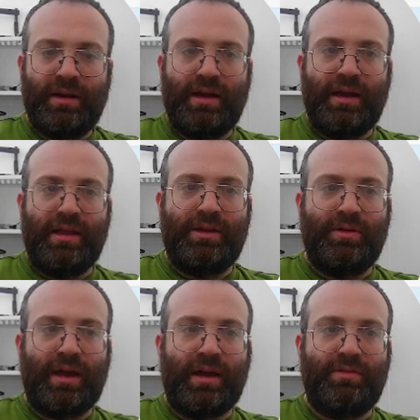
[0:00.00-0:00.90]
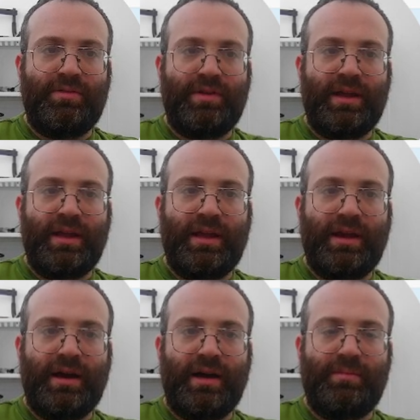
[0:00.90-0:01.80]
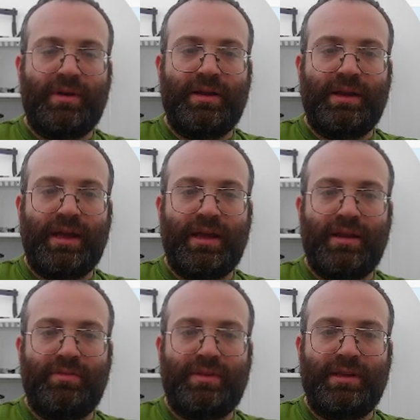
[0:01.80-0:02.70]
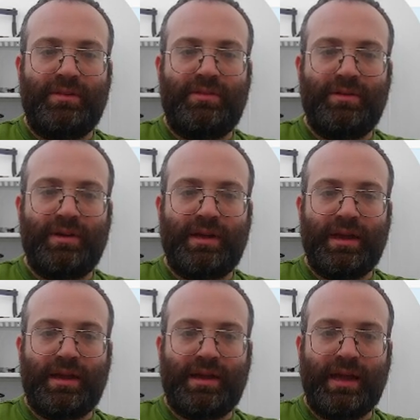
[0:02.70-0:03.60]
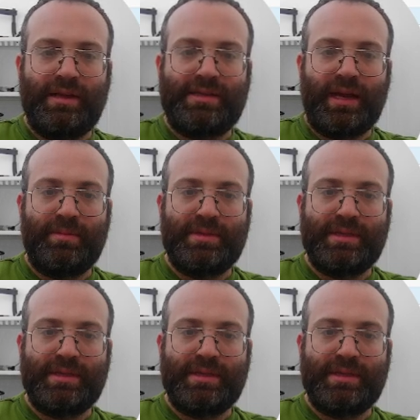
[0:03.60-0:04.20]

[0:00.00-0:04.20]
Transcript: and you have a negative d2 k times,